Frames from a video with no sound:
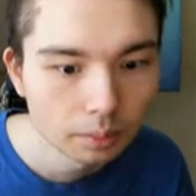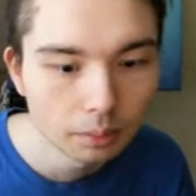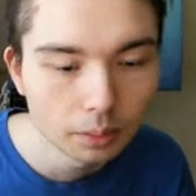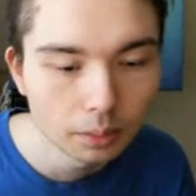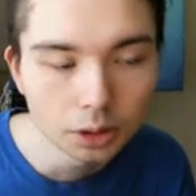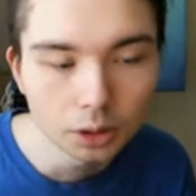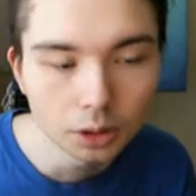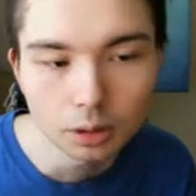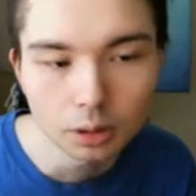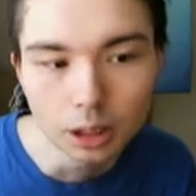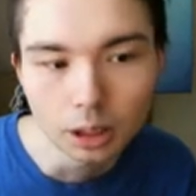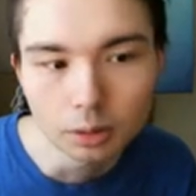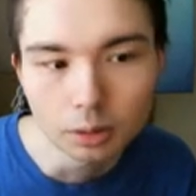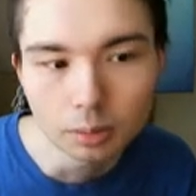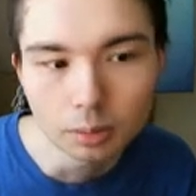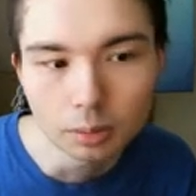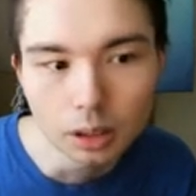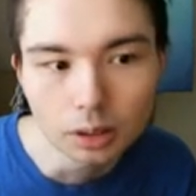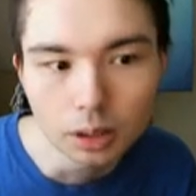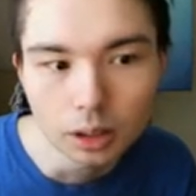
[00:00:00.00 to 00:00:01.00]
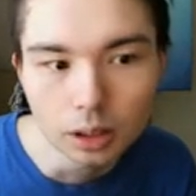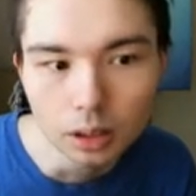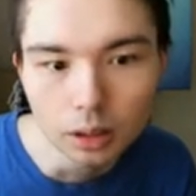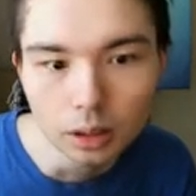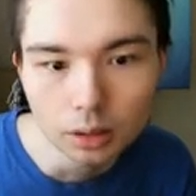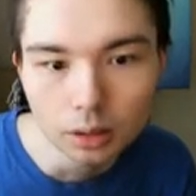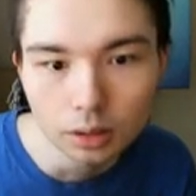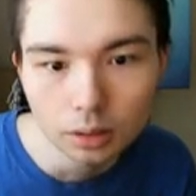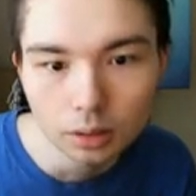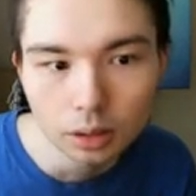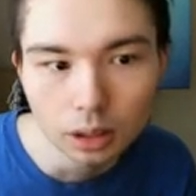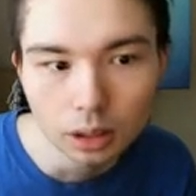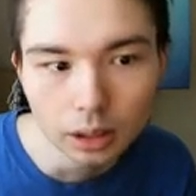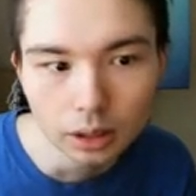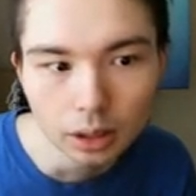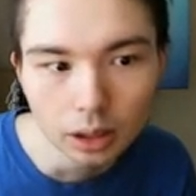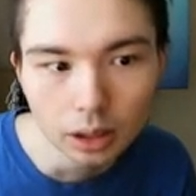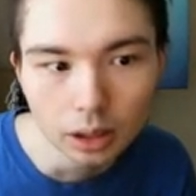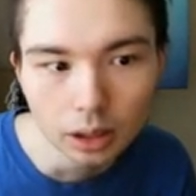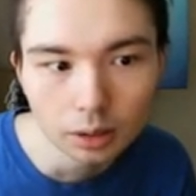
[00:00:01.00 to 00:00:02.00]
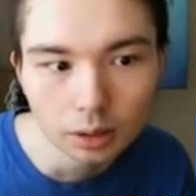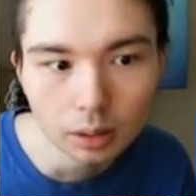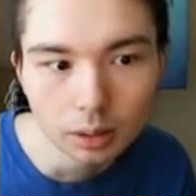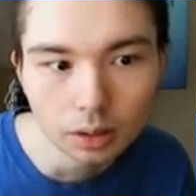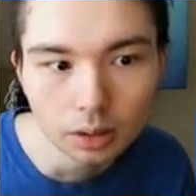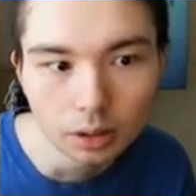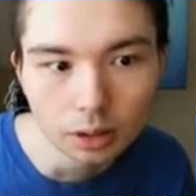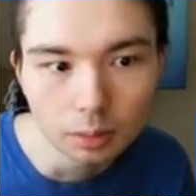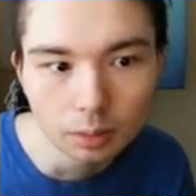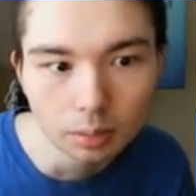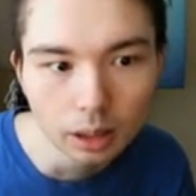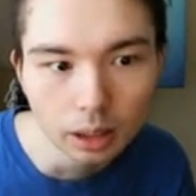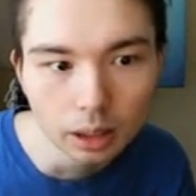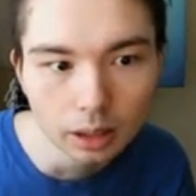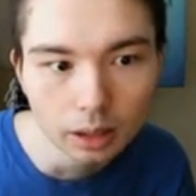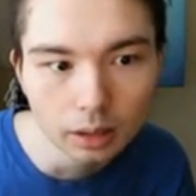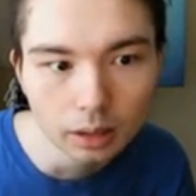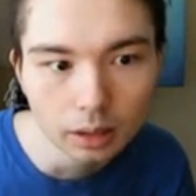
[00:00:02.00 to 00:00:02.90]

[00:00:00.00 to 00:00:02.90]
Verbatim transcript: Bishop takes b6, knight takes b6 played,